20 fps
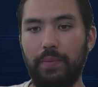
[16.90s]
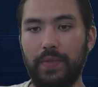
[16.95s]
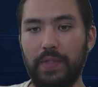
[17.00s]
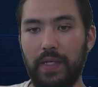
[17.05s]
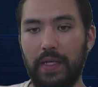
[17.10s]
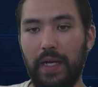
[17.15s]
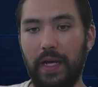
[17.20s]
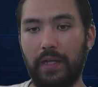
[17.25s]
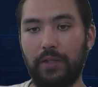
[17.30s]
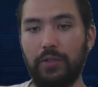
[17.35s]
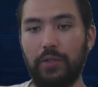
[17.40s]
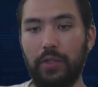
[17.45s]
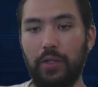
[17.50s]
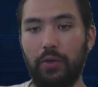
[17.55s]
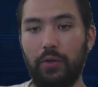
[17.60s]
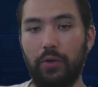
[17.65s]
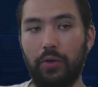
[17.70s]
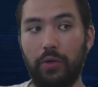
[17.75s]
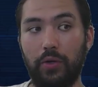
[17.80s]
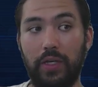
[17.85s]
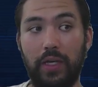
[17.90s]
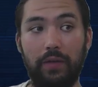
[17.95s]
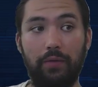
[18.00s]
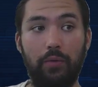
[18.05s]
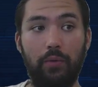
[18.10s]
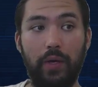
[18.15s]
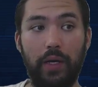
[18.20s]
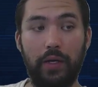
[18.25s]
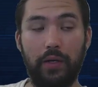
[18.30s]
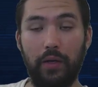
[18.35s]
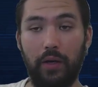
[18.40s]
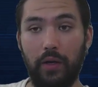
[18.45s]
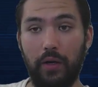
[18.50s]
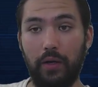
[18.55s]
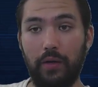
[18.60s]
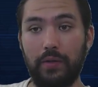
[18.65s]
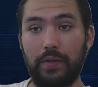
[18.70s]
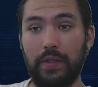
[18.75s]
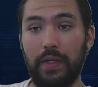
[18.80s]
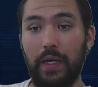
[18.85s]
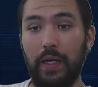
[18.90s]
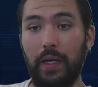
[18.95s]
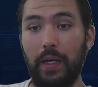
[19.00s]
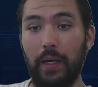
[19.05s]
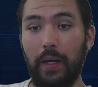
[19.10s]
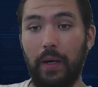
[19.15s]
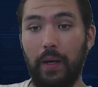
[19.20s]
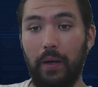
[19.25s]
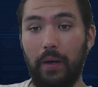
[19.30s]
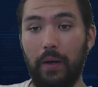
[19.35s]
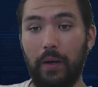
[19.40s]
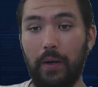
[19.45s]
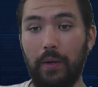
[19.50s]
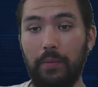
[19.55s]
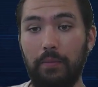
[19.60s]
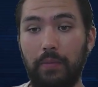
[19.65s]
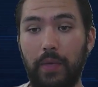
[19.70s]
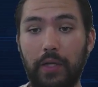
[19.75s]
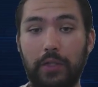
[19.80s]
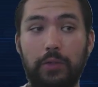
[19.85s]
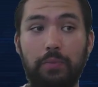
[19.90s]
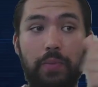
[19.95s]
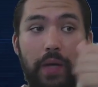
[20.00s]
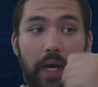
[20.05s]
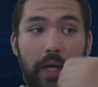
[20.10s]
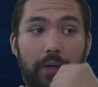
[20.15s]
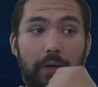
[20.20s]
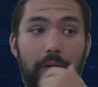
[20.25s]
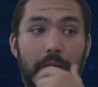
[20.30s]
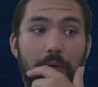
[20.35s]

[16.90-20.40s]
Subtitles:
and actually her giveaway cards are much better